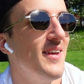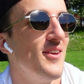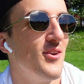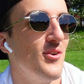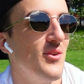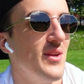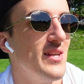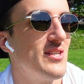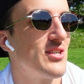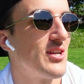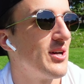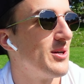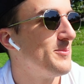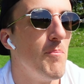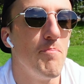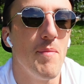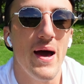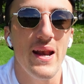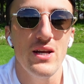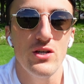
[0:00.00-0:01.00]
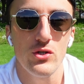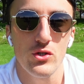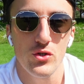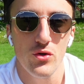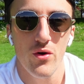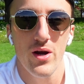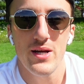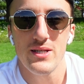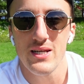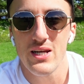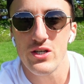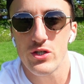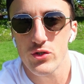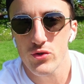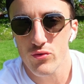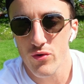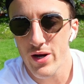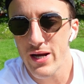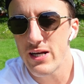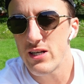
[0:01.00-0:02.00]
You need to manage your trades and
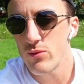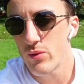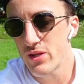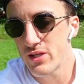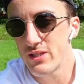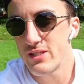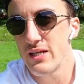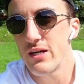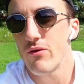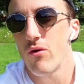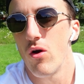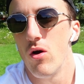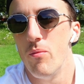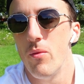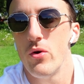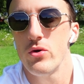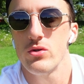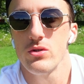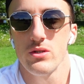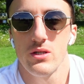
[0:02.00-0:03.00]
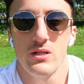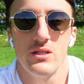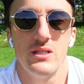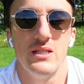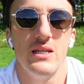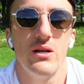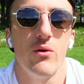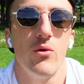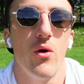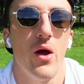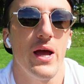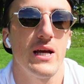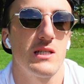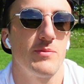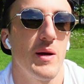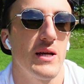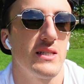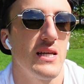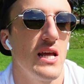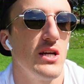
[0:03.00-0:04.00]
trade with zero emotions and zero
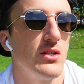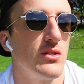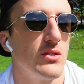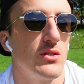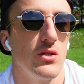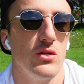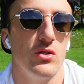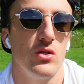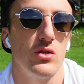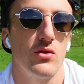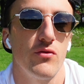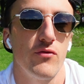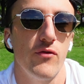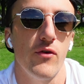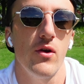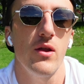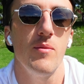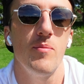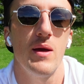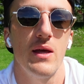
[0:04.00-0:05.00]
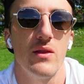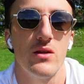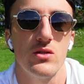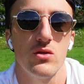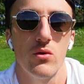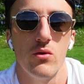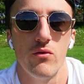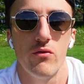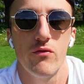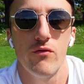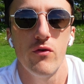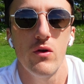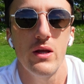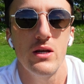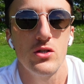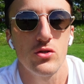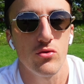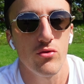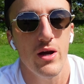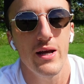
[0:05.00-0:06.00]
expectations and just fully be in the zone and
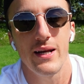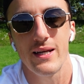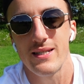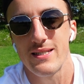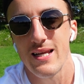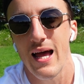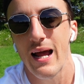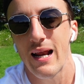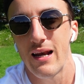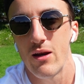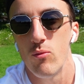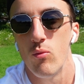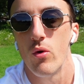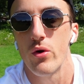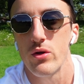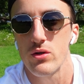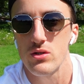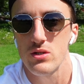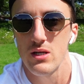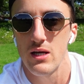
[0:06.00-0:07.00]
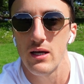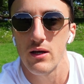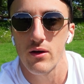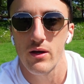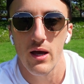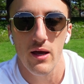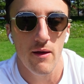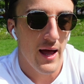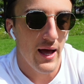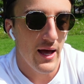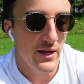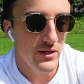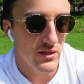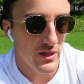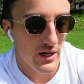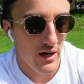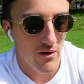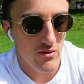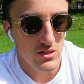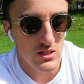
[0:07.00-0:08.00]
fully trade exactly what you're seeing, okay? And
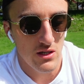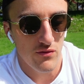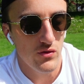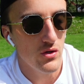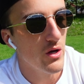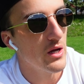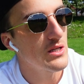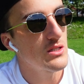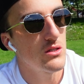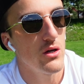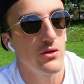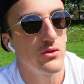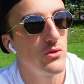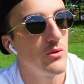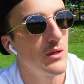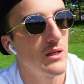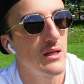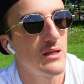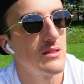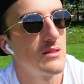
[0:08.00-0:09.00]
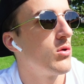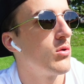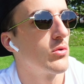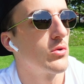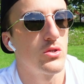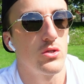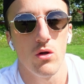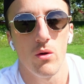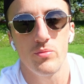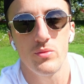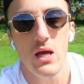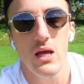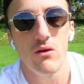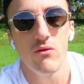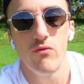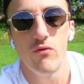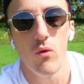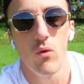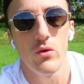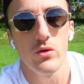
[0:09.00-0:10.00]
I guarantee if you guys start doing this, you'll stop
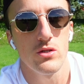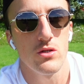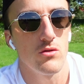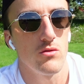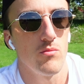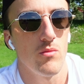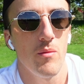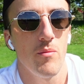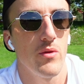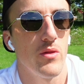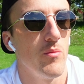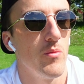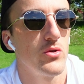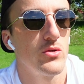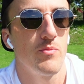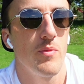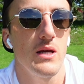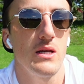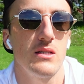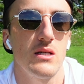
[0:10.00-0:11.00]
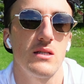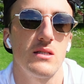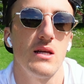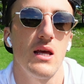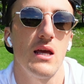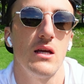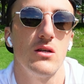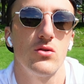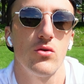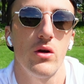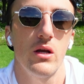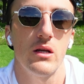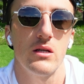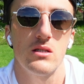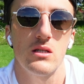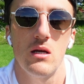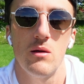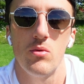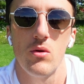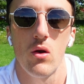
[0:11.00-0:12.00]
taking full losses. Remember, the most basic saying in trading
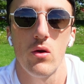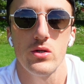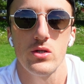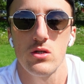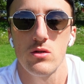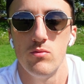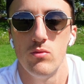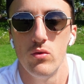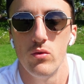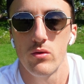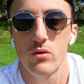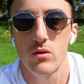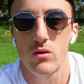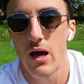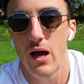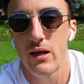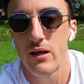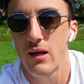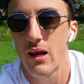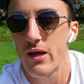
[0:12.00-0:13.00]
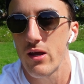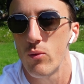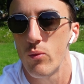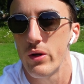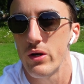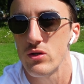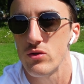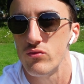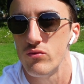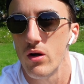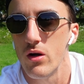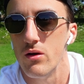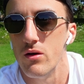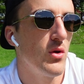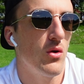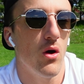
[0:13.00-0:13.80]
is keep your losses small and let your winners run.